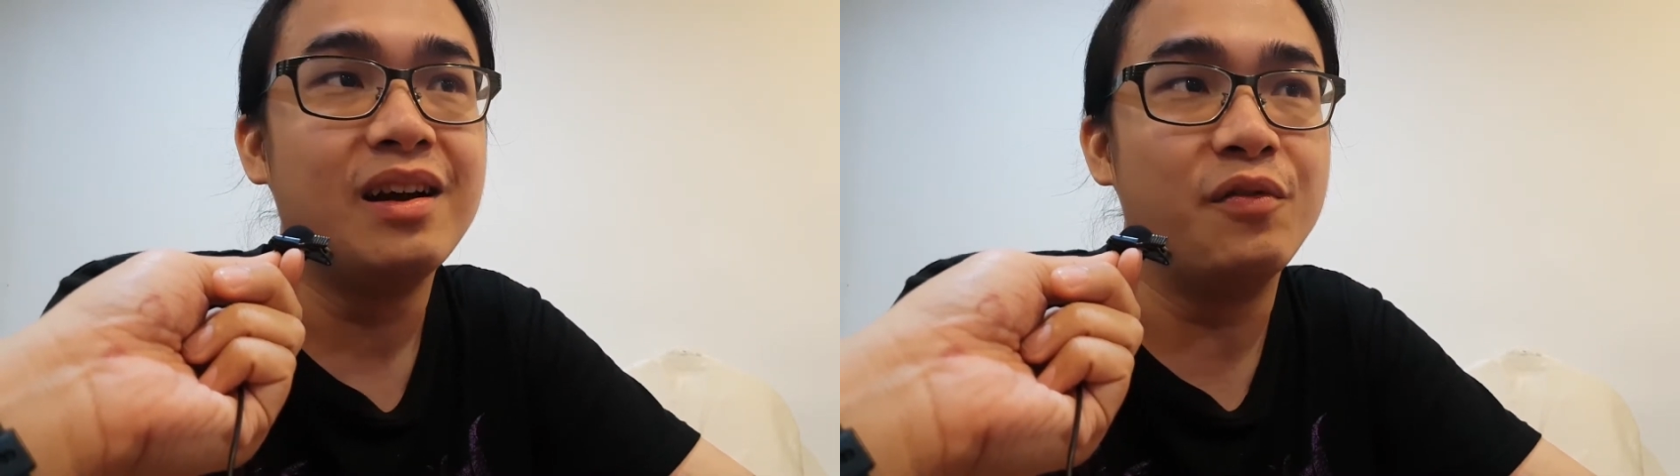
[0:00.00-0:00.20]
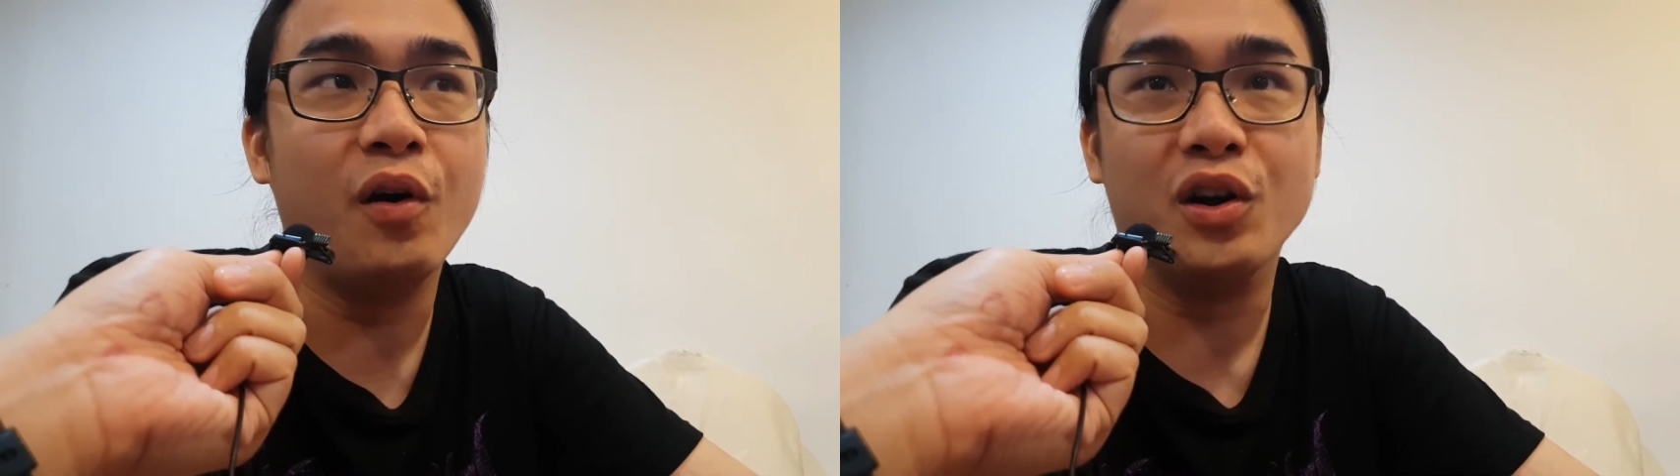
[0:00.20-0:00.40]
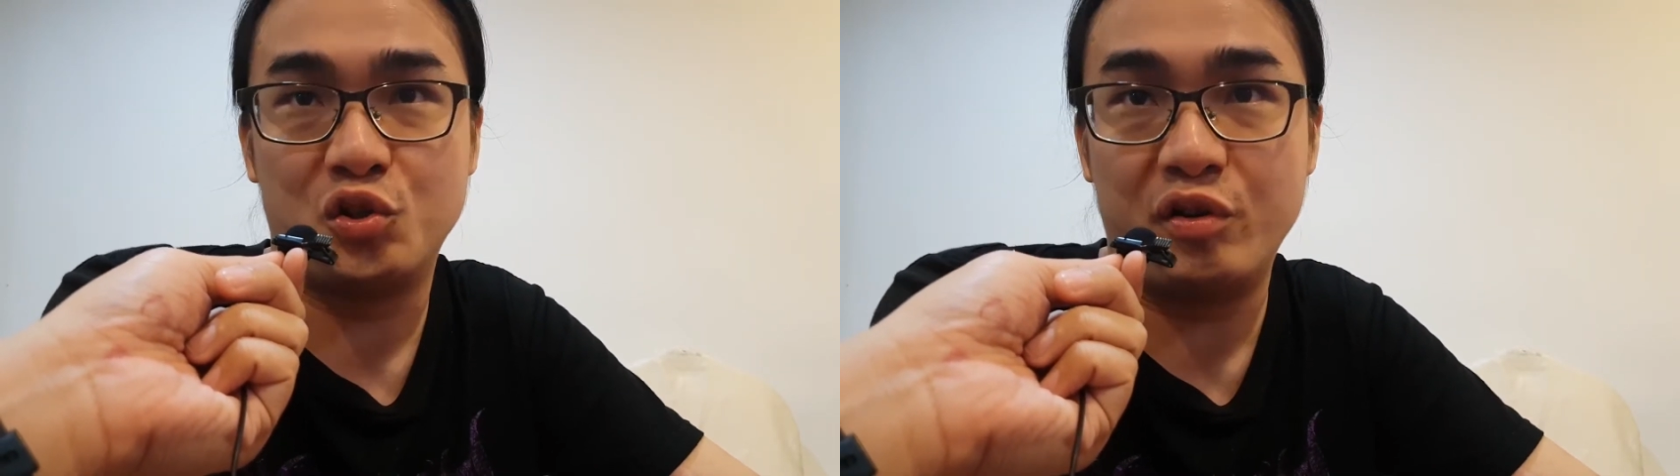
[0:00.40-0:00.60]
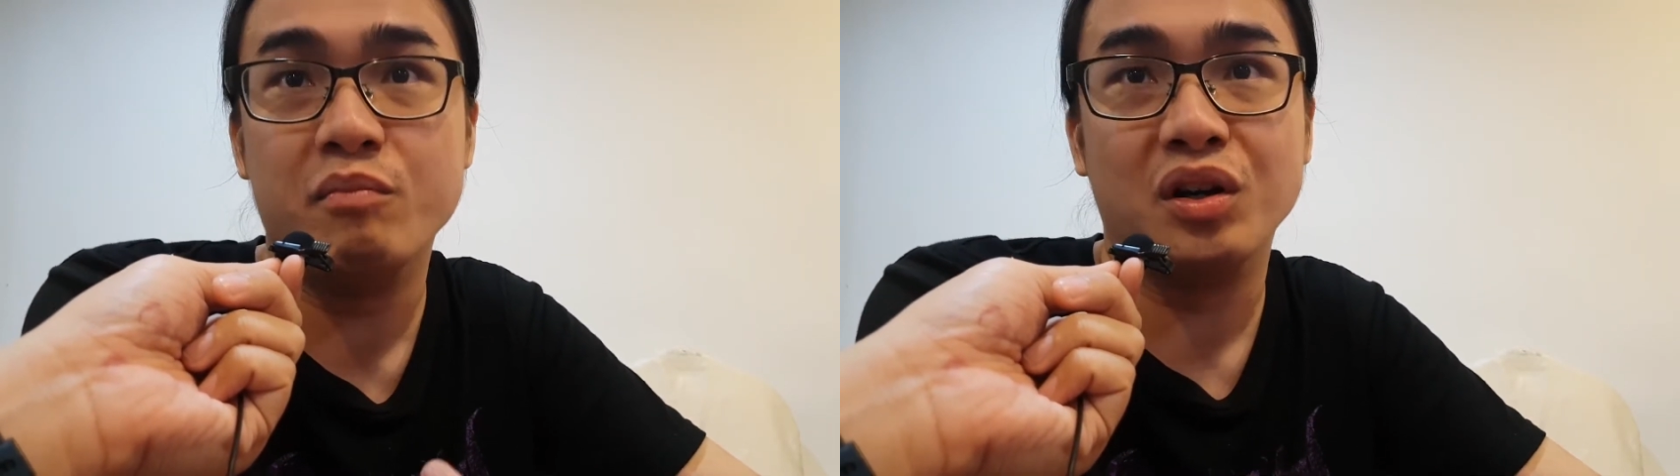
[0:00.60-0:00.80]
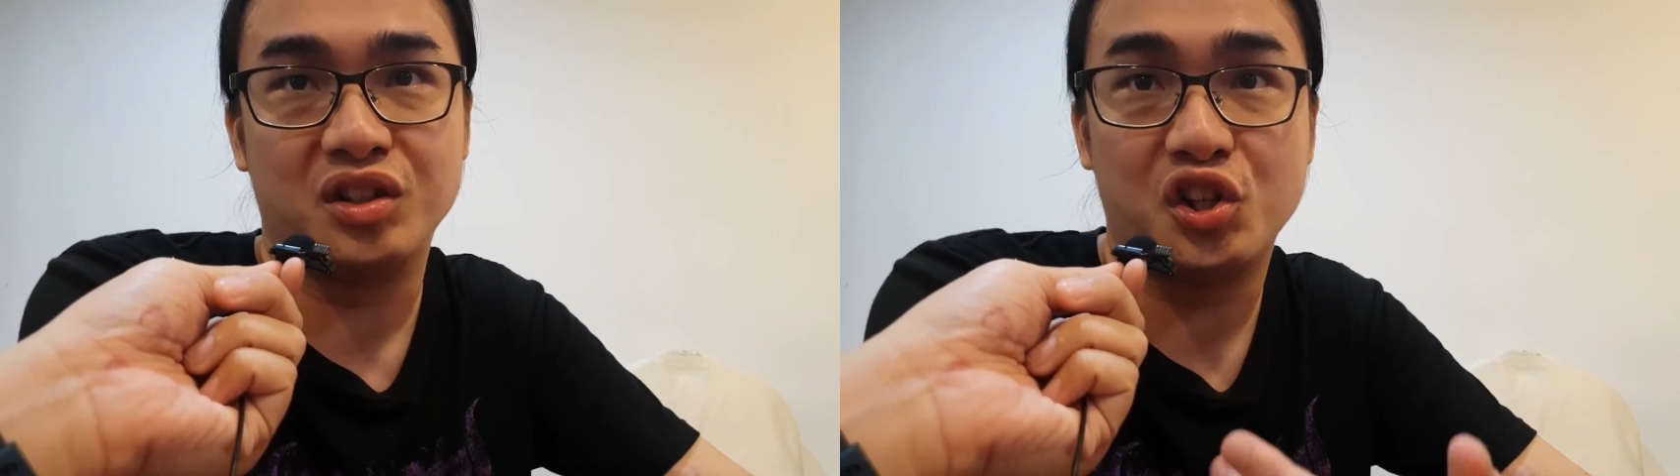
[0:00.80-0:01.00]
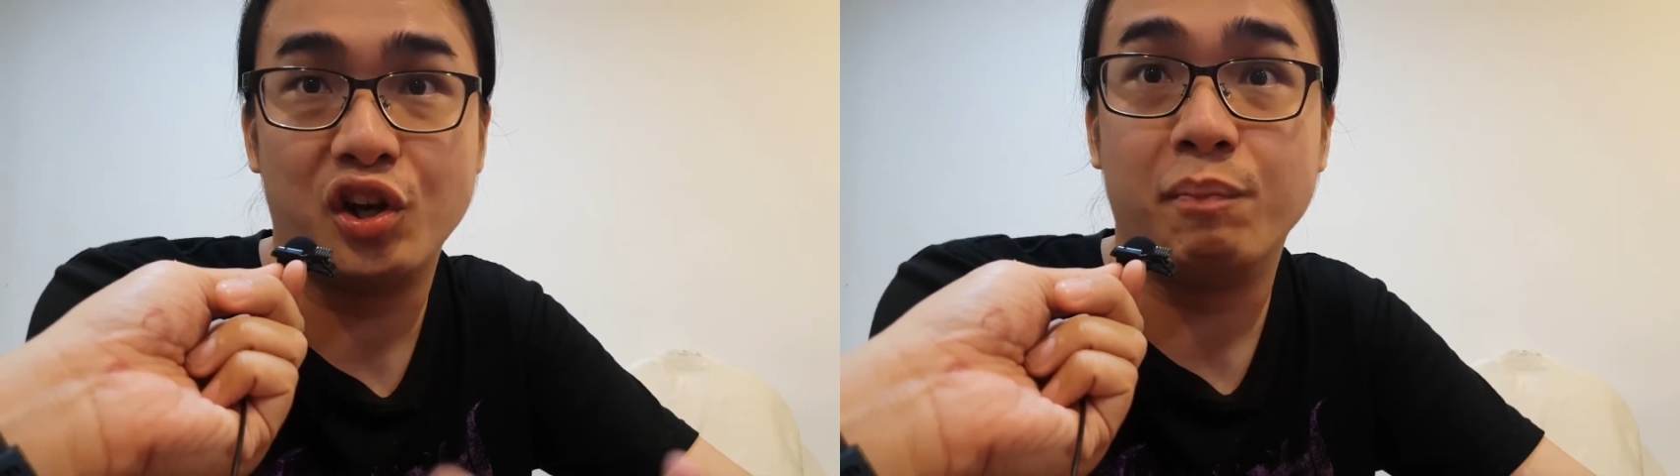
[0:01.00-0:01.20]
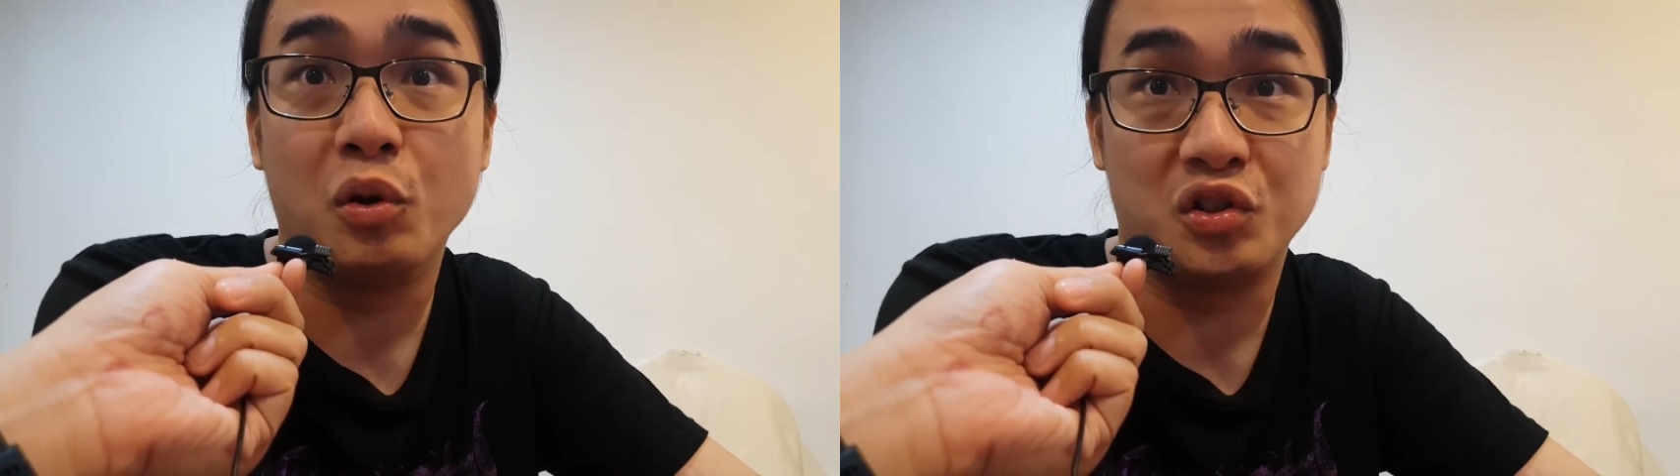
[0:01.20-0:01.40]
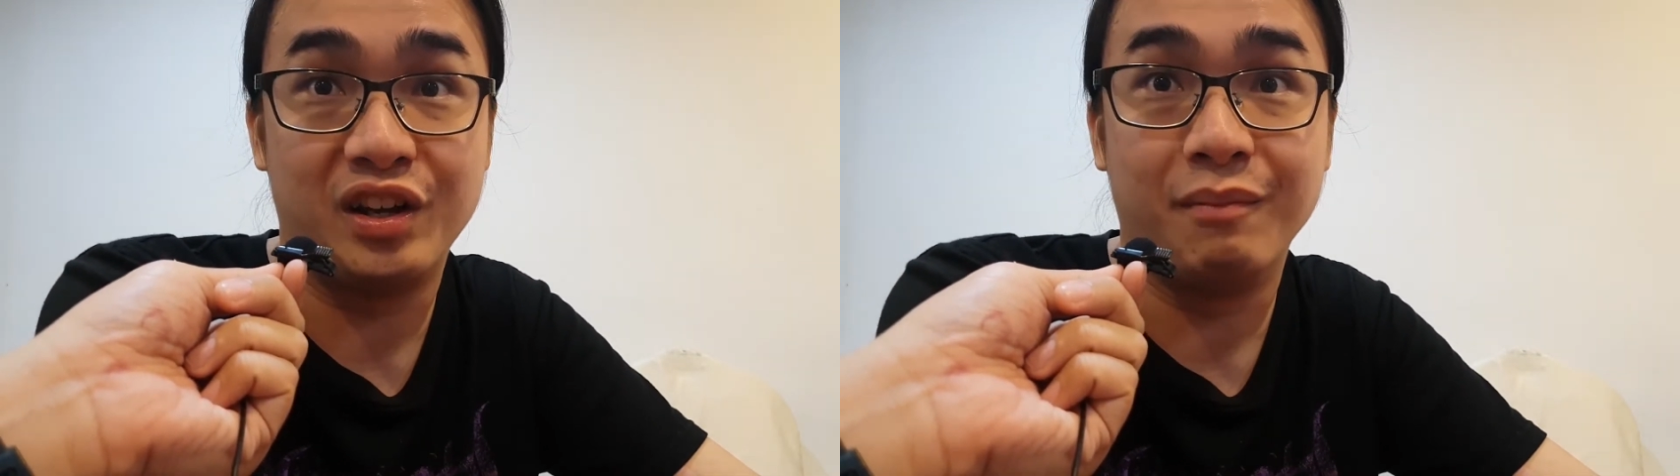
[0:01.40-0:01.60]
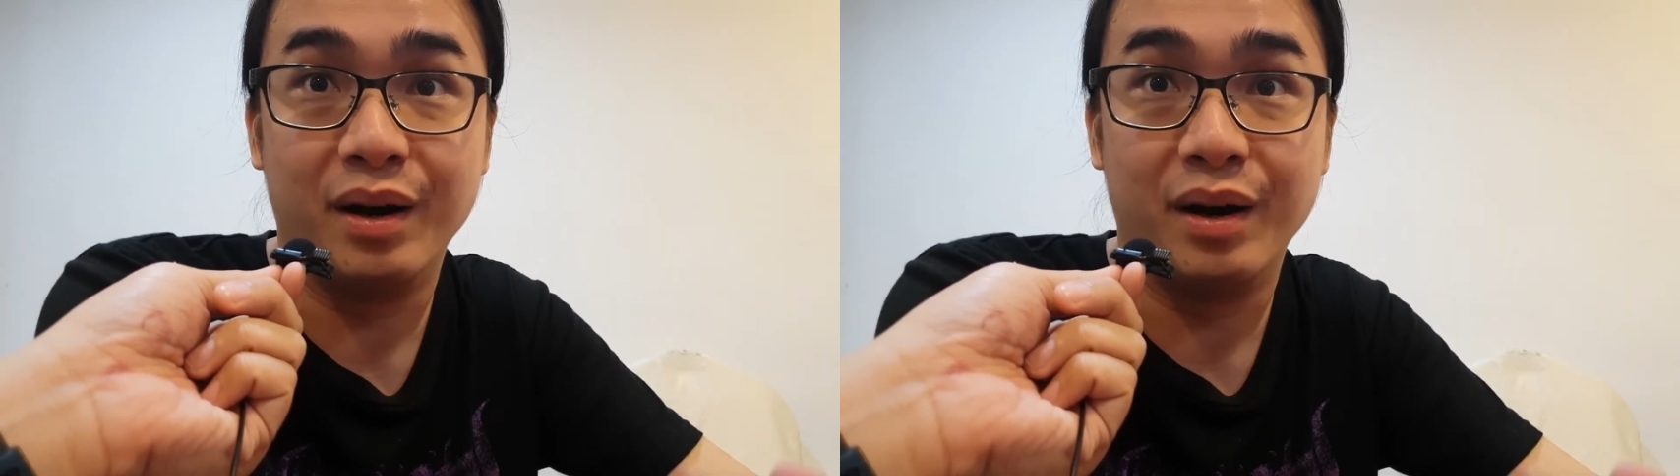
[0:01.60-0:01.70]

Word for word: for stream monster shit posting,